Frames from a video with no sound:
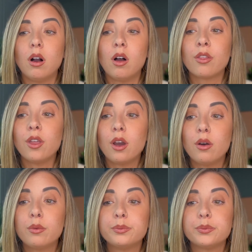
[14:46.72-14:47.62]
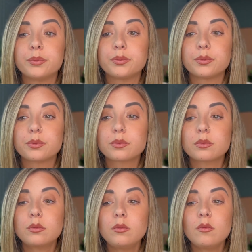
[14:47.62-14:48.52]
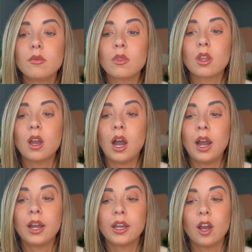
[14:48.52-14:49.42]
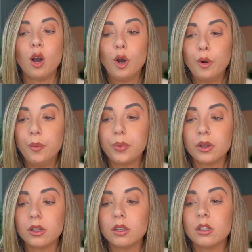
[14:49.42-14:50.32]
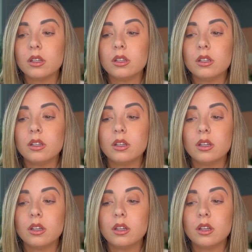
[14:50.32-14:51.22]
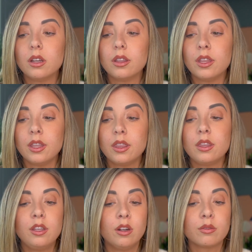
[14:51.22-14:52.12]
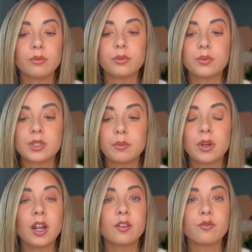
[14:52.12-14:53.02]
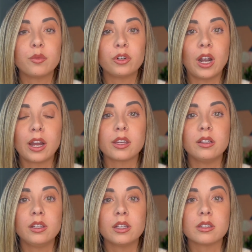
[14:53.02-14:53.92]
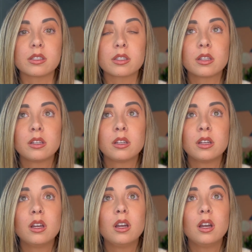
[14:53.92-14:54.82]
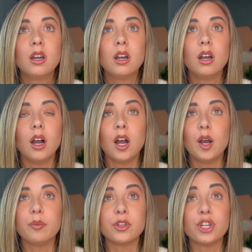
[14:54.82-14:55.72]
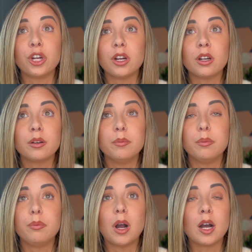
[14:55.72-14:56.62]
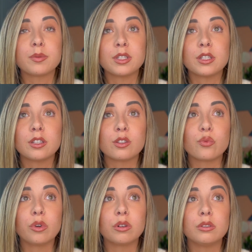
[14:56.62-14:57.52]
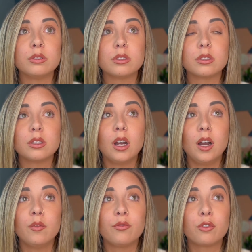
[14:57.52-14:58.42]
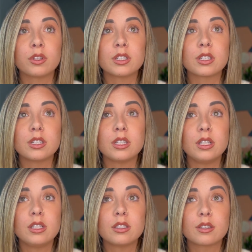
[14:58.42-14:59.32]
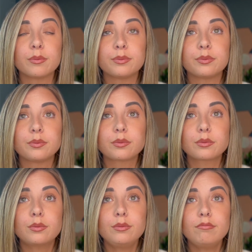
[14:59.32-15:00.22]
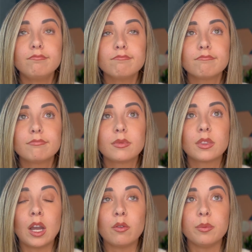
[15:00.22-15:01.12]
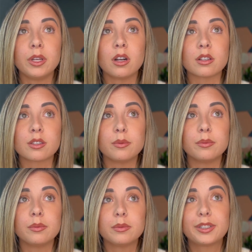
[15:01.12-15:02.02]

although I hope that, some kind of miraculous cure pops into this world for this disease, that would be awesome.